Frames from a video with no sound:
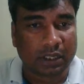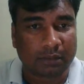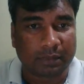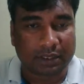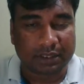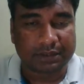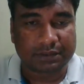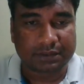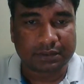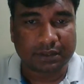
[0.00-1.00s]
But
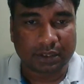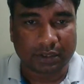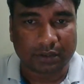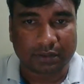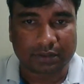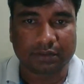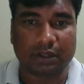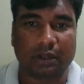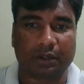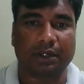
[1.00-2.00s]
this year,
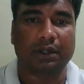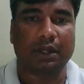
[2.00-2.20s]
okay,